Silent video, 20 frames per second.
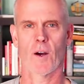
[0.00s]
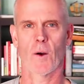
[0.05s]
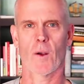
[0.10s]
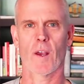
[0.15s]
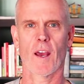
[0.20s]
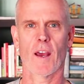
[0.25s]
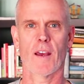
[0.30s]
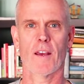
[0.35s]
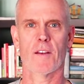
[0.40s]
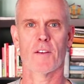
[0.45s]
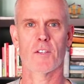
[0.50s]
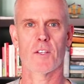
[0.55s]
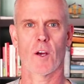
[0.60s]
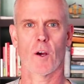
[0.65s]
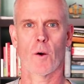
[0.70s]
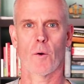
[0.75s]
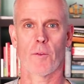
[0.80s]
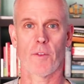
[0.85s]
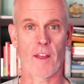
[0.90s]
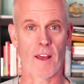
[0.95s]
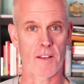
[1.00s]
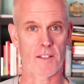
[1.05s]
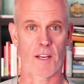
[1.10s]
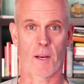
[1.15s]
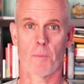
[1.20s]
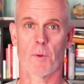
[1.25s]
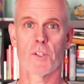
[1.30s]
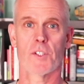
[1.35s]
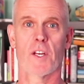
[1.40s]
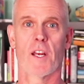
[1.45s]
Okay, so thanks.
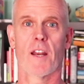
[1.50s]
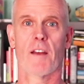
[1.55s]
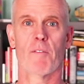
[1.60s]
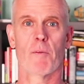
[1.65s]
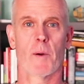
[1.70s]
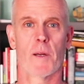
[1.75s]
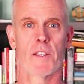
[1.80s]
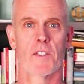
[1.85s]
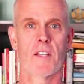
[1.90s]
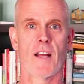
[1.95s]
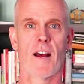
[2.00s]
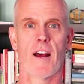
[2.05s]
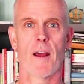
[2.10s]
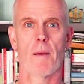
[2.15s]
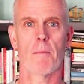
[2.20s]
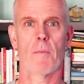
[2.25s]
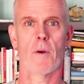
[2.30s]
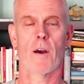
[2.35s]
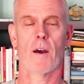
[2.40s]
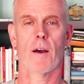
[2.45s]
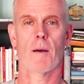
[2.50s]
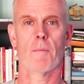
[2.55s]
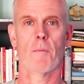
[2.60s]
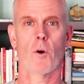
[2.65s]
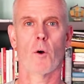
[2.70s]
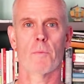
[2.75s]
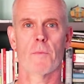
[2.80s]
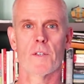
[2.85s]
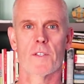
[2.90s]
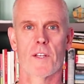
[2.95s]
I appreciate everybody's time.
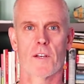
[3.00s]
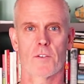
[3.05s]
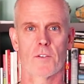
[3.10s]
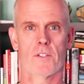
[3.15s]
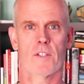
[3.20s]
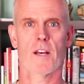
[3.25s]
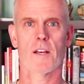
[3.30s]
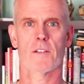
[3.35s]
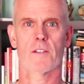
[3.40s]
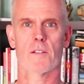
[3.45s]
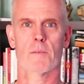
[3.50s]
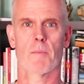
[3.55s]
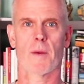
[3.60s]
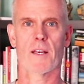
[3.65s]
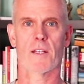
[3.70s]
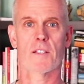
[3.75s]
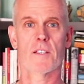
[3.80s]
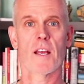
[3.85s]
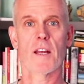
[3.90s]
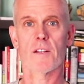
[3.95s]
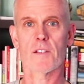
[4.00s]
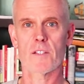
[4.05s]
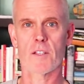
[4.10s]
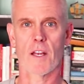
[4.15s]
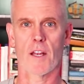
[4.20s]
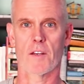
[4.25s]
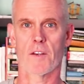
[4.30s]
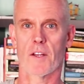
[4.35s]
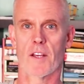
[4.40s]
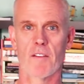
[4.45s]
Hope these exercises make sense
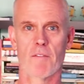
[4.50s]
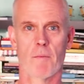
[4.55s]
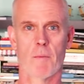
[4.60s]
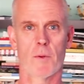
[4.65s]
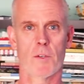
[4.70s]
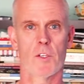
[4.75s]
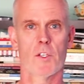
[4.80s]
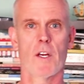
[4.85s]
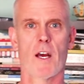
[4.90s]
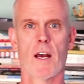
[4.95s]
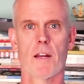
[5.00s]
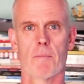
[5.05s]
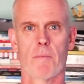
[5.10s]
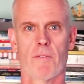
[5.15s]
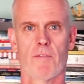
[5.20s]
and you give them a shot